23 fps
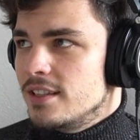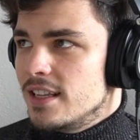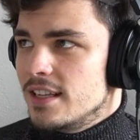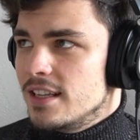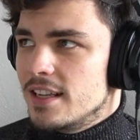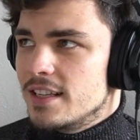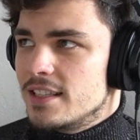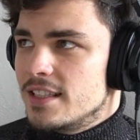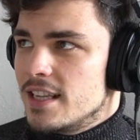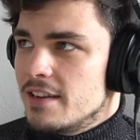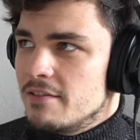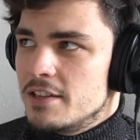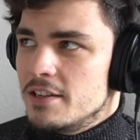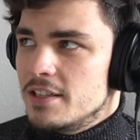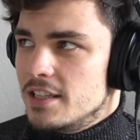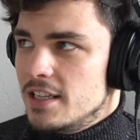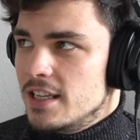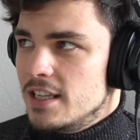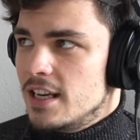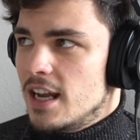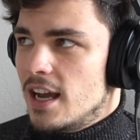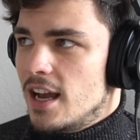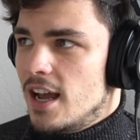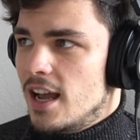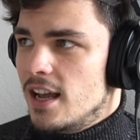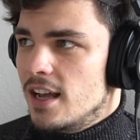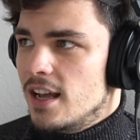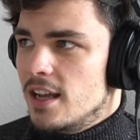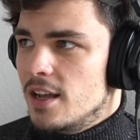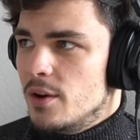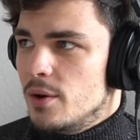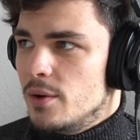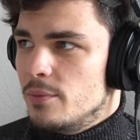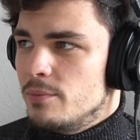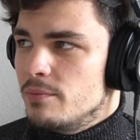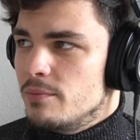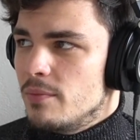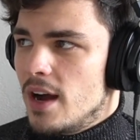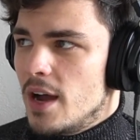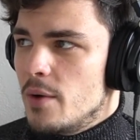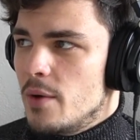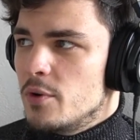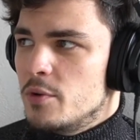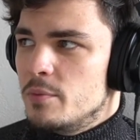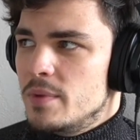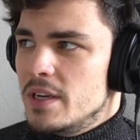that at 17,
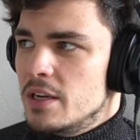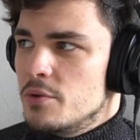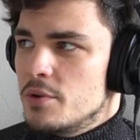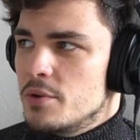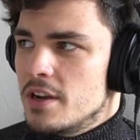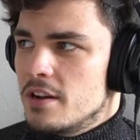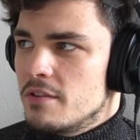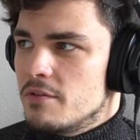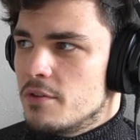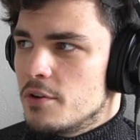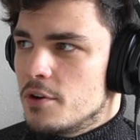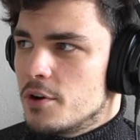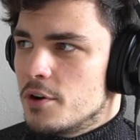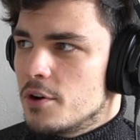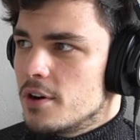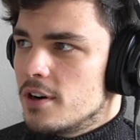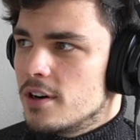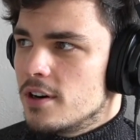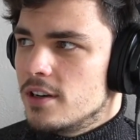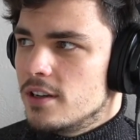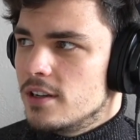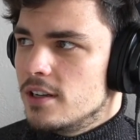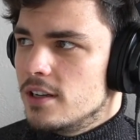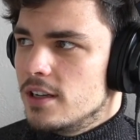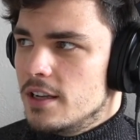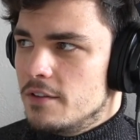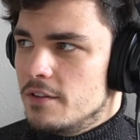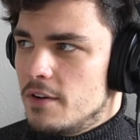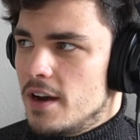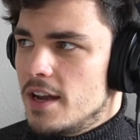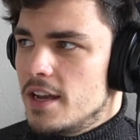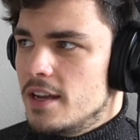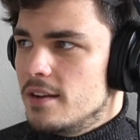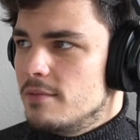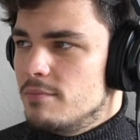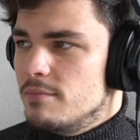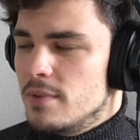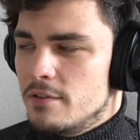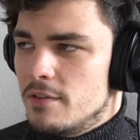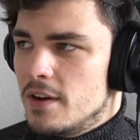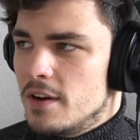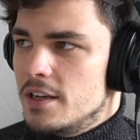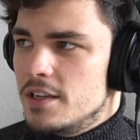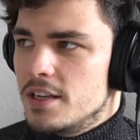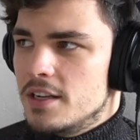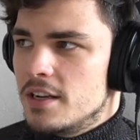I would be looking for if I
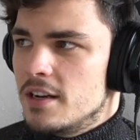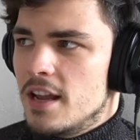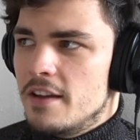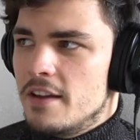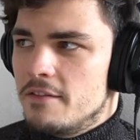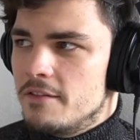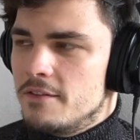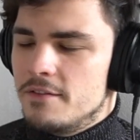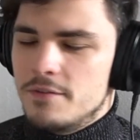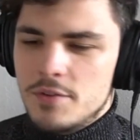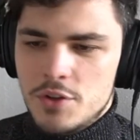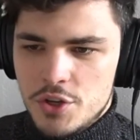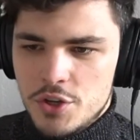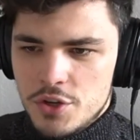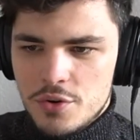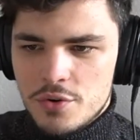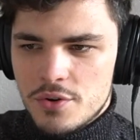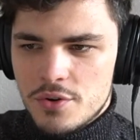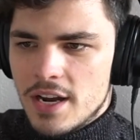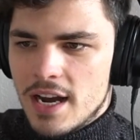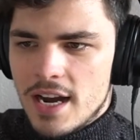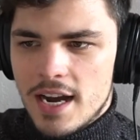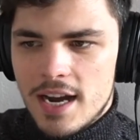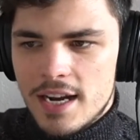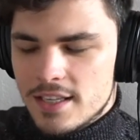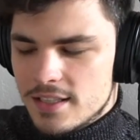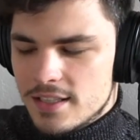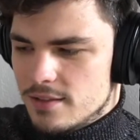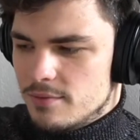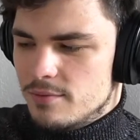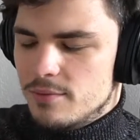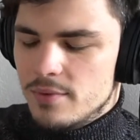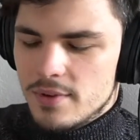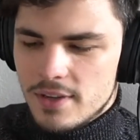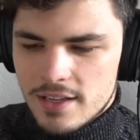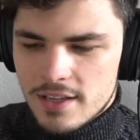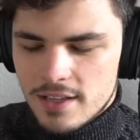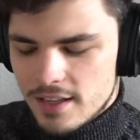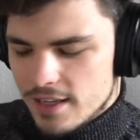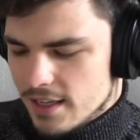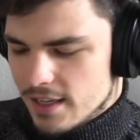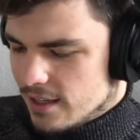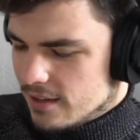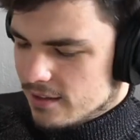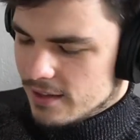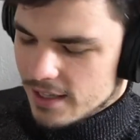didn't have you guys
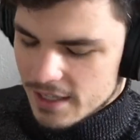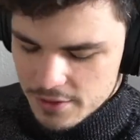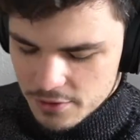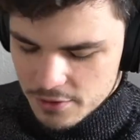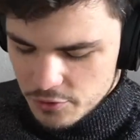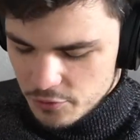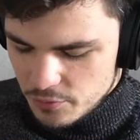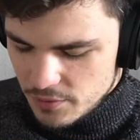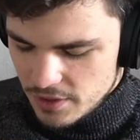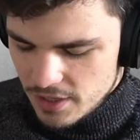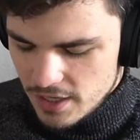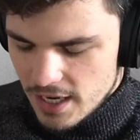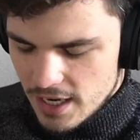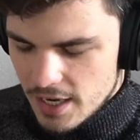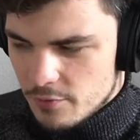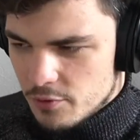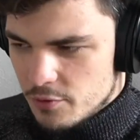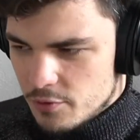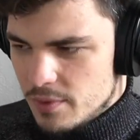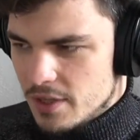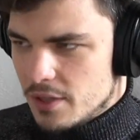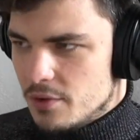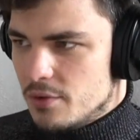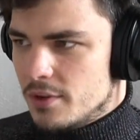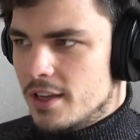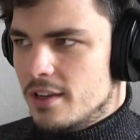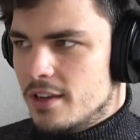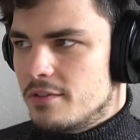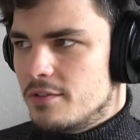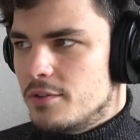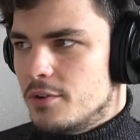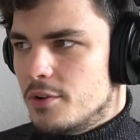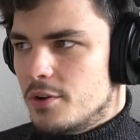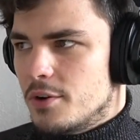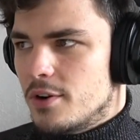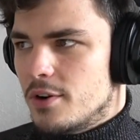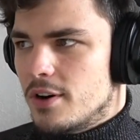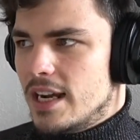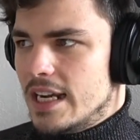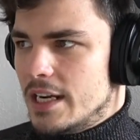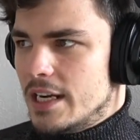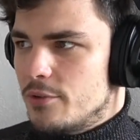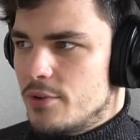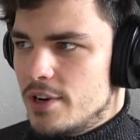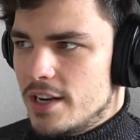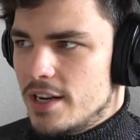like next to me, I would be looking for
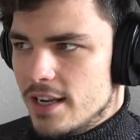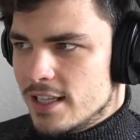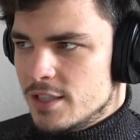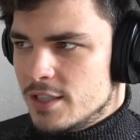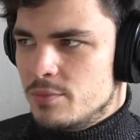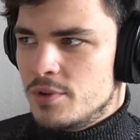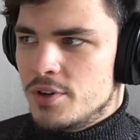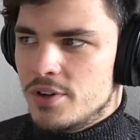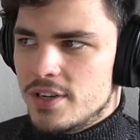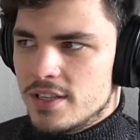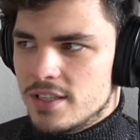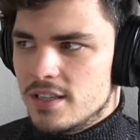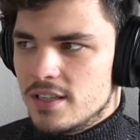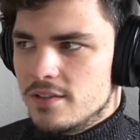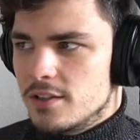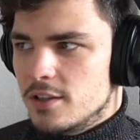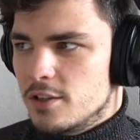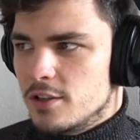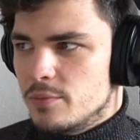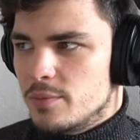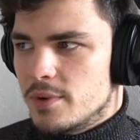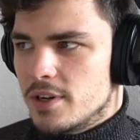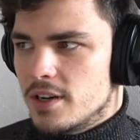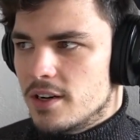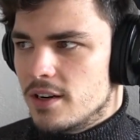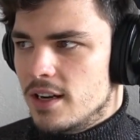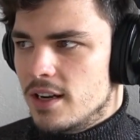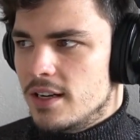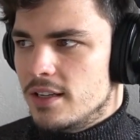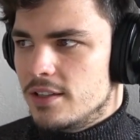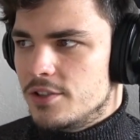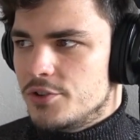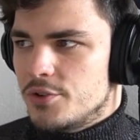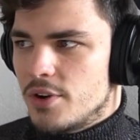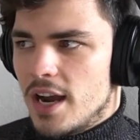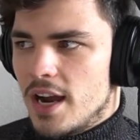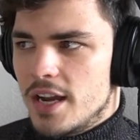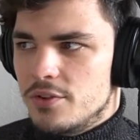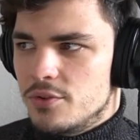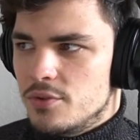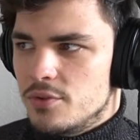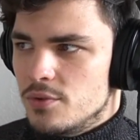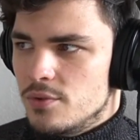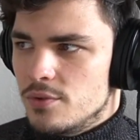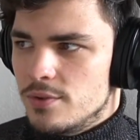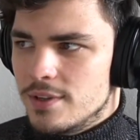like real experienced developer and try
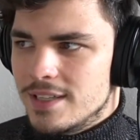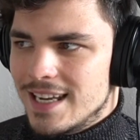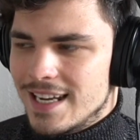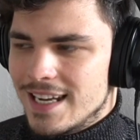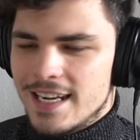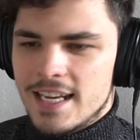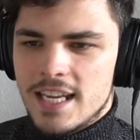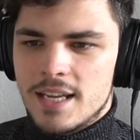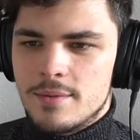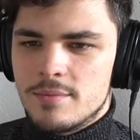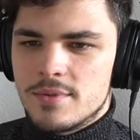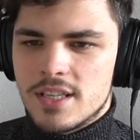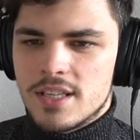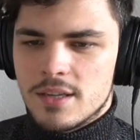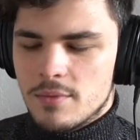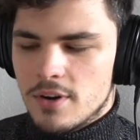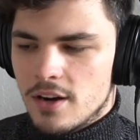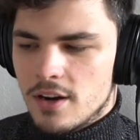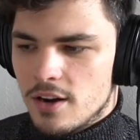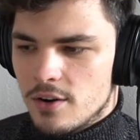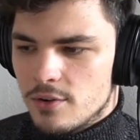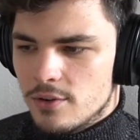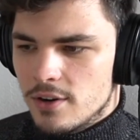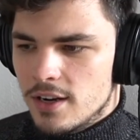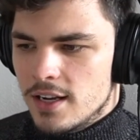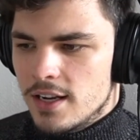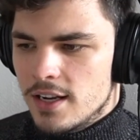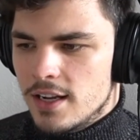to get him somehow.